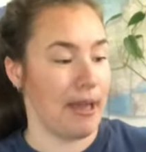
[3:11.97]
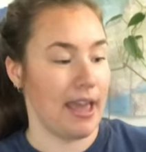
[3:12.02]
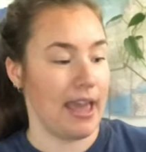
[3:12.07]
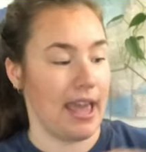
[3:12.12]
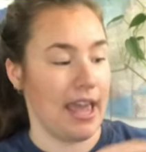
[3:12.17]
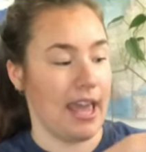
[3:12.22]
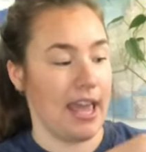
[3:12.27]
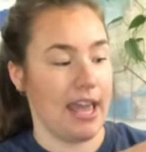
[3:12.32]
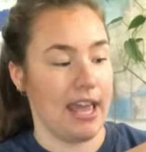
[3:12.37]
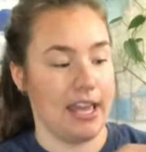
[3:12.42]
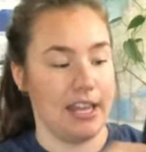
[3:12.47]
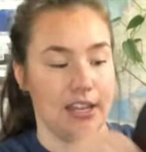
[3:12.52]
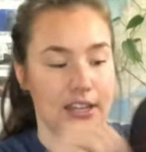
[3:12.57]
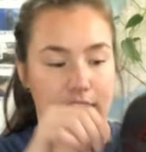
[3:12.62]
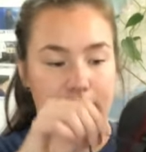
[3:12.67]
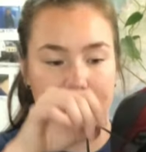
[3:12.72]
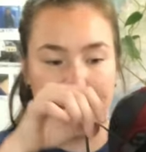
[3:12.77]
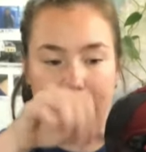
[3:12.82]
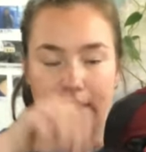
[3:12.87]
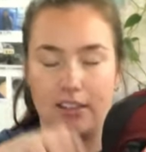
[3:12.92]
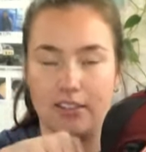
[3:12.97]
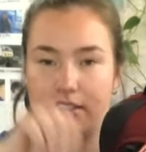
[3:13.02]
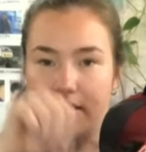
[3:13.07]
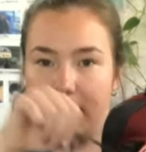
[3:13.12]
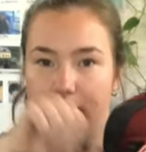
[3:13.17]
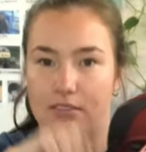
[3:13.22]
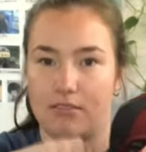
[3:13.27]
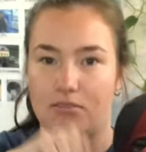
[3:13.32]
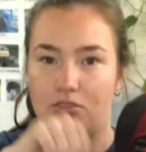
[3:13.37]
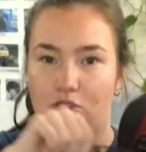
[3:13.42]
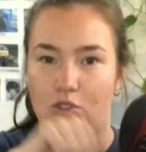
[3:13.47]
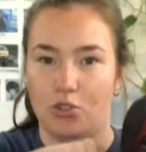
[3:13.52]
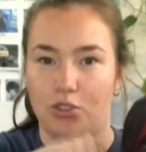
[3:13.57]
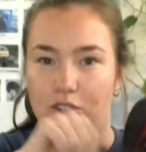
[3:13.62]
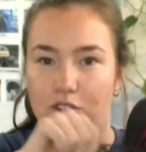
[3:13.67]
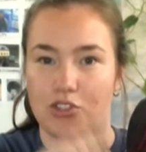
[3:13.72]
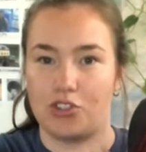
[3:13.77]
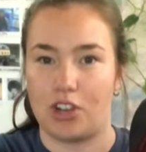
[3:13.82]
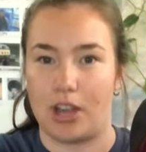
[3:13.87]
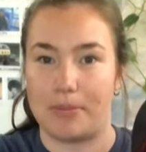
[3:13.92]
and this
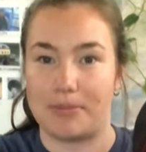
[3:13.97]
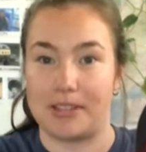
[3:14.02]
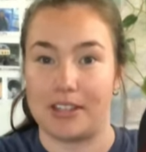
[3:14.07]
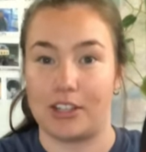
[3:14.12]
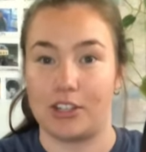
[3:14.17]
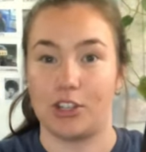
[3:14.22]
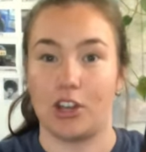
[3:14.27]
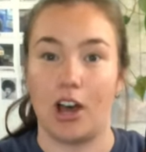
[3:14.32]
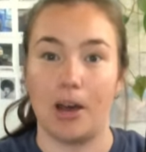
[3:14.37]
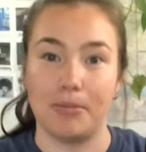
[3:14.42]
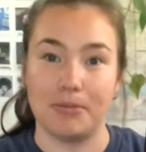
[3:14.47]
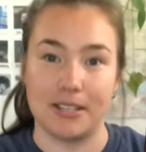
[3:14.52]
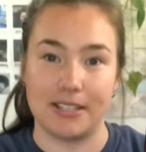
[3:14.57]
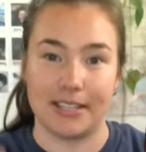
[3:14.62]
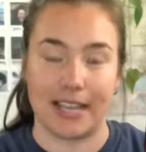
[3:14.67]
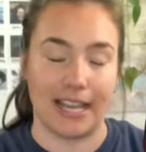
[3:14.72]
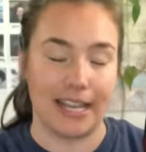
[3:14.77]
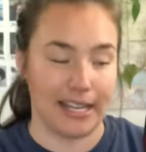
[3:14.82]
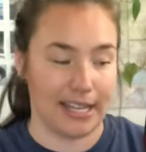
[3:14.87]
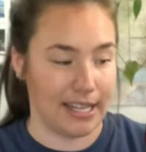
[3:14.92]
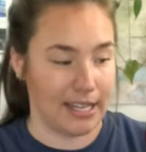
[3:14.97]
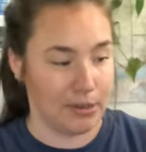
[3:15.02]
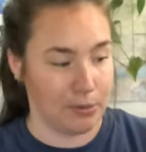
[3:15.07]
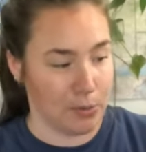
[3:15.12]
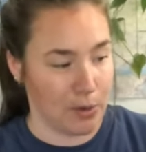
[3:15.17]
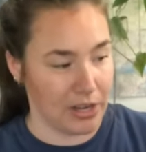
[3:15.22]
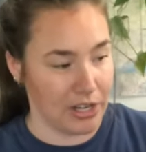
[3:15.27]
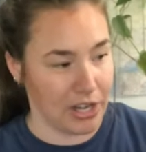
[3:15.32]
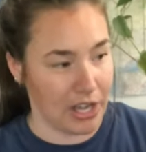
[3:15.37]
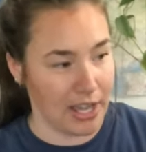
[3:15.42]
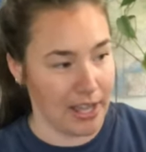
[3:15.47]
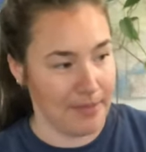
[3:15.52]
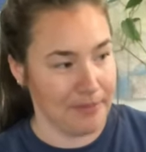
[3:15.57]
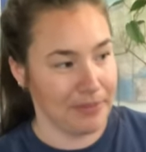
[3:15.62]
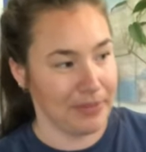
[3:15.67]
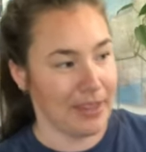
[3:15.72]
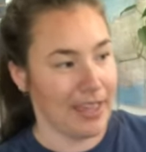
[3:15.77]
shoulder straps at the top to tighten it and whatnot.